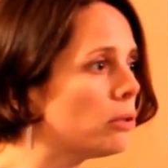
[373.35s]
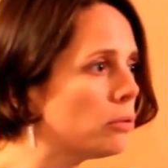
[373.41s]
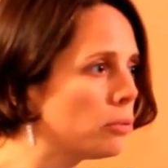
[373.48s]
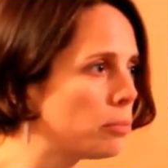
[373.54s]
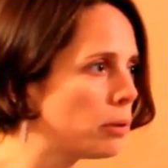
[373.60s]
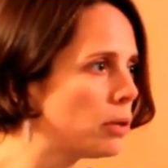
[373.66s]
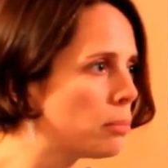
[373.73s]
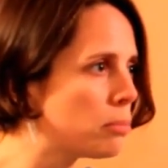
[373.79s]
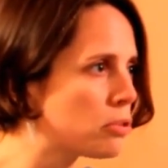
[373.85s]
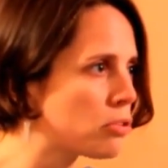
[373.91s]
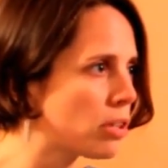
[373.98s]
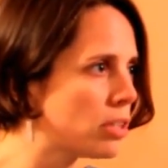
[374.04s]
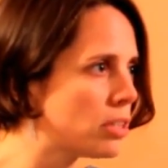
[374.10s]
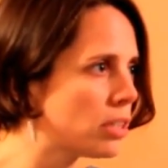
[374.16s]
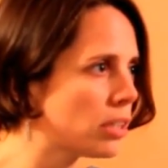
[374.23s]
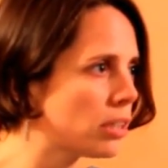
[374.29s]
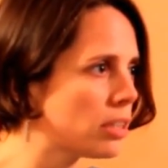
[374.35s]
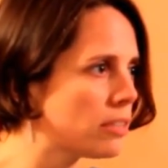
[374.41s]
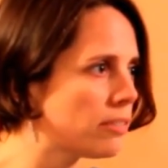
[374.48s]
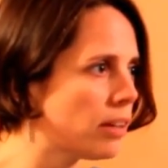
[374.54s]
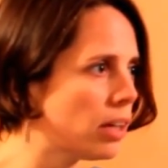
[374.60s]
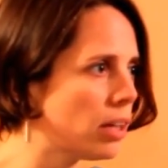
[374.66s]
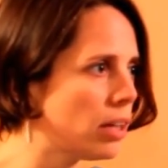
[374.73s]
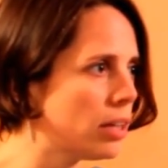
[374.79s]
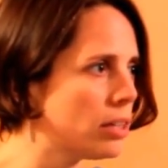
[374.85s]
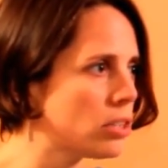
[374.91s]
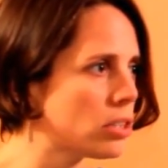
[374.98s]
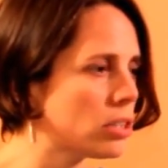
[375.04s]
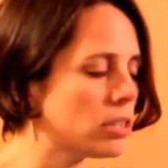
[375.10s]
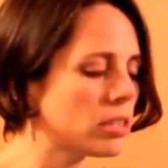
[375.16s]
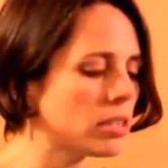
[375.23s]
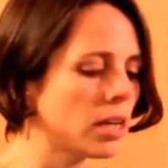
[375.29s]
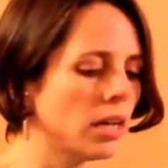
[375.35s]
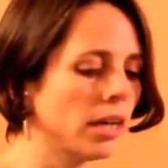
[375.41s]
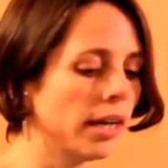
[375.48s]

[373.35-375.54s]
who are perpetrating these violations,